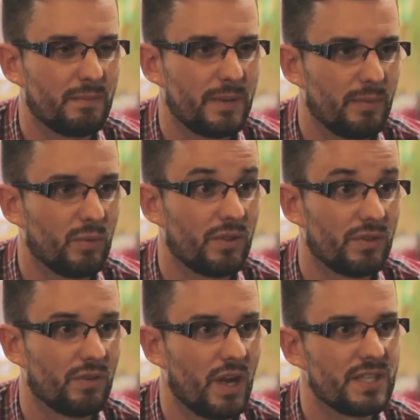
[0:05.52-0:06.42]
people with
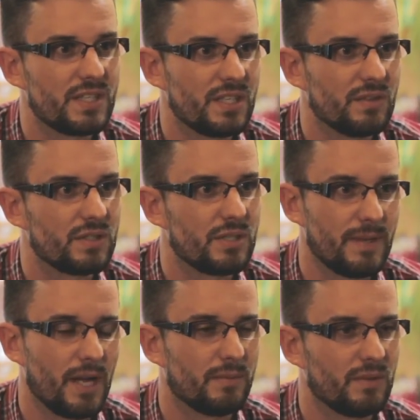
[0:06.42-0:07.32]
the right skills to
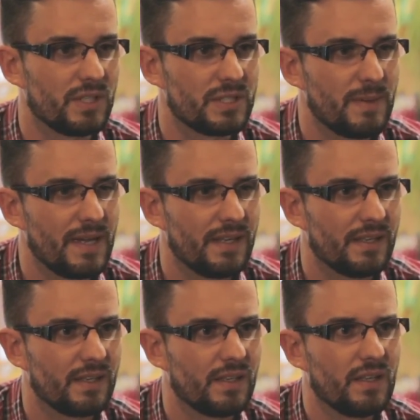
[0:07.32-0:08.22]
be able to
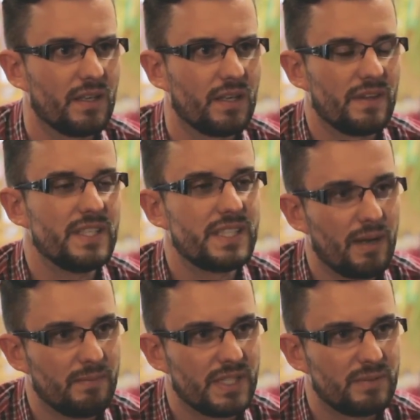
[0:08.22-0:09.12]
expand. These
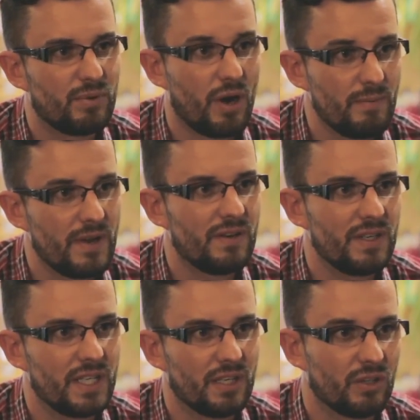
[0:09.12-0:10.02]
companies
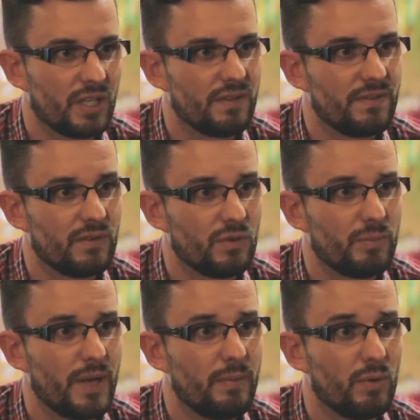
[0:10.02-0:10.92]
primarily are looking for
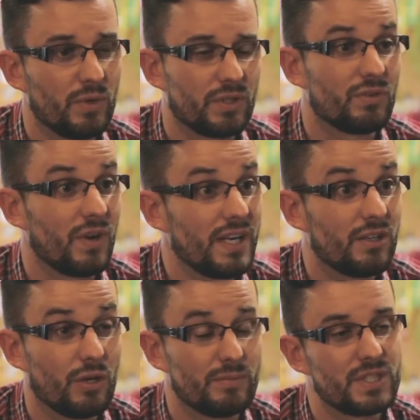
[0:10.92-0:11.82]
people with great
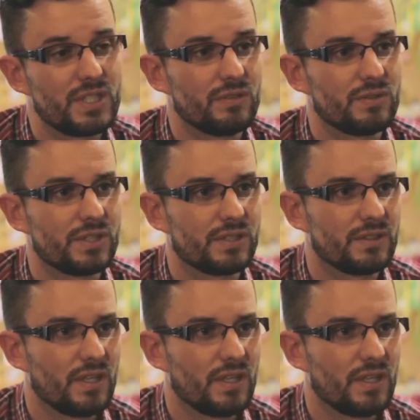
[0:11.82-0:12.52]
comm skills,